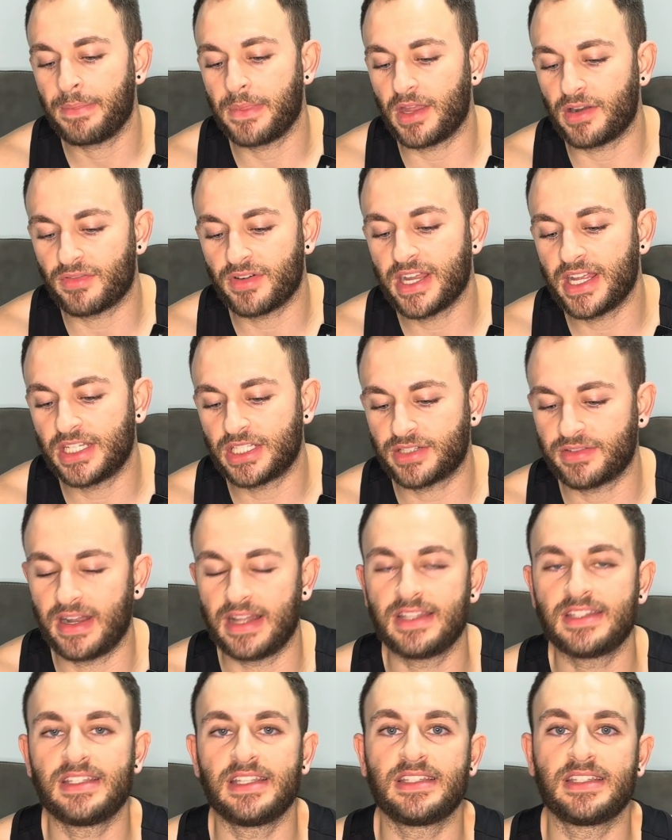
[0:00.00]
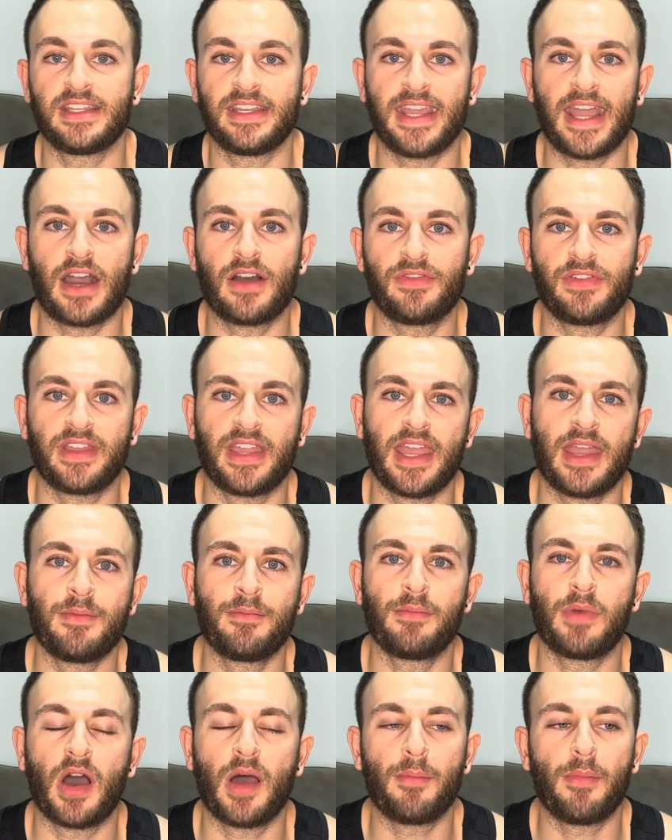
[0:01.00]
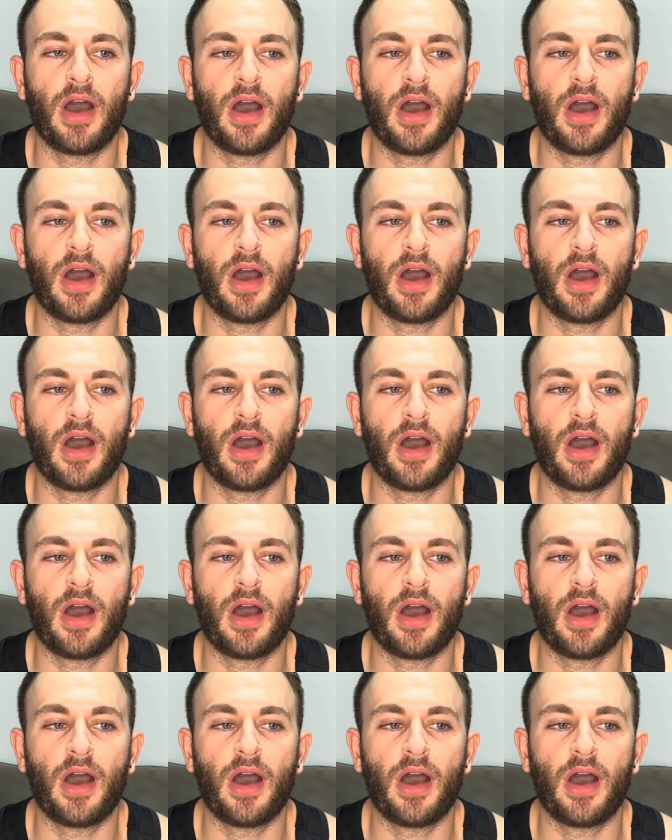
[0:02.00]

the reagerensis and the alpha-himbine,